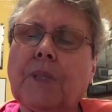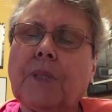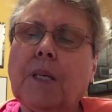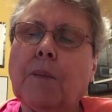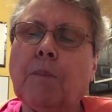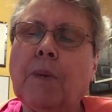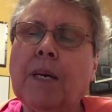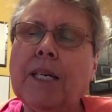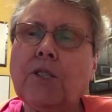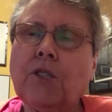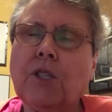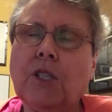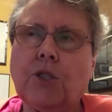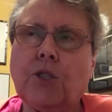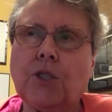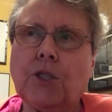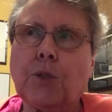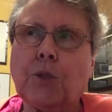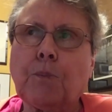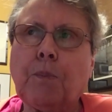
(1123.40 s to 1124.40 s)

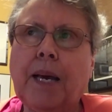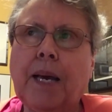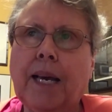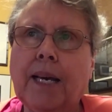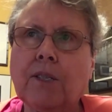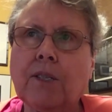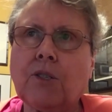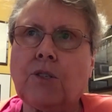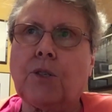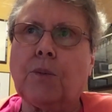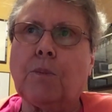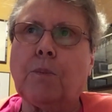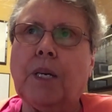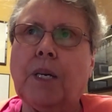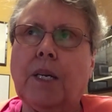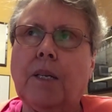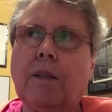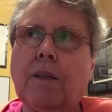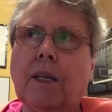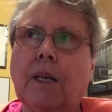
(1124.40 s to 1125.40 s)
messages passed to
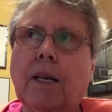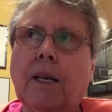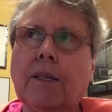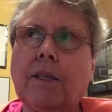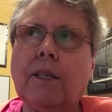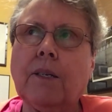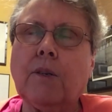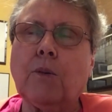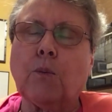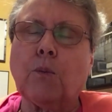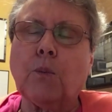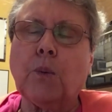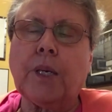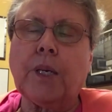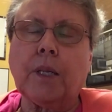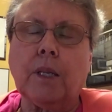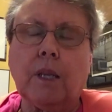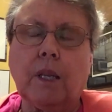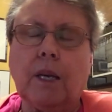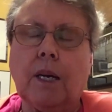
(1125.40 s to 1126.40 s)
me that I didn't
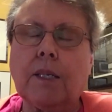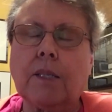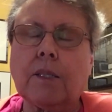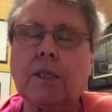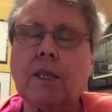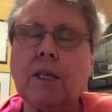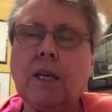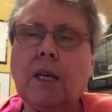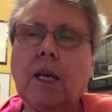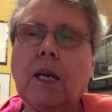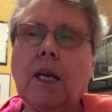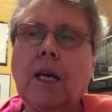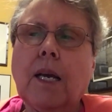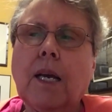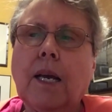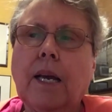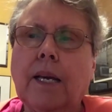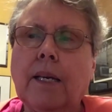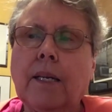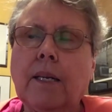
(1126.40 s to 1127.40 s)
realize.
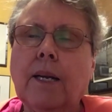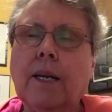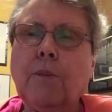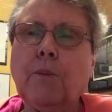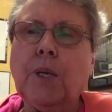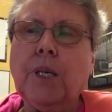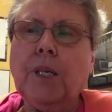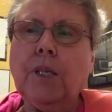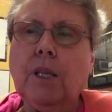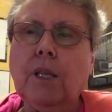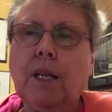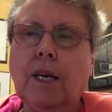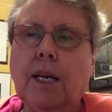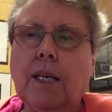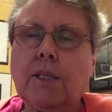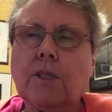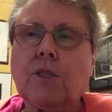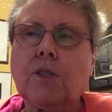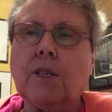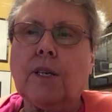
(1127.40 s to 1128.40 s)
And I
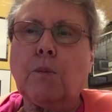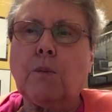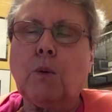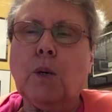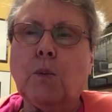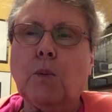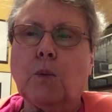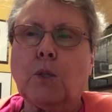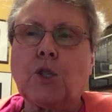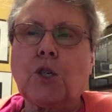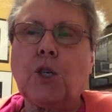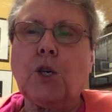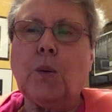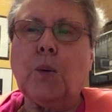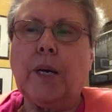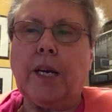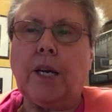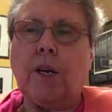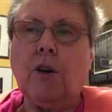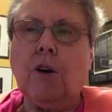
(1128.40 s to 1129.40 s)
realized that what was
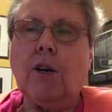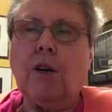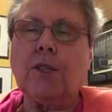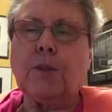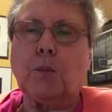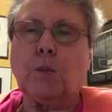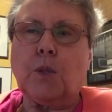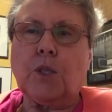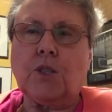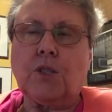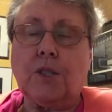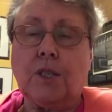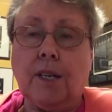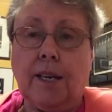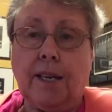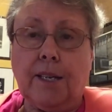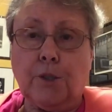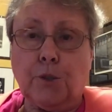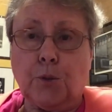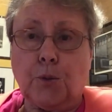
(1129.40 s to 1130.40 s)
going on was
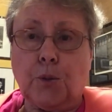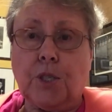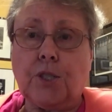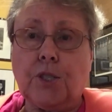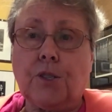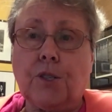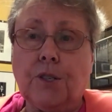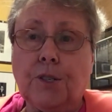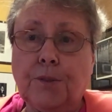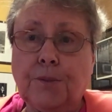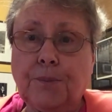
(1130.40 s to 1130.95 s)
dangerous.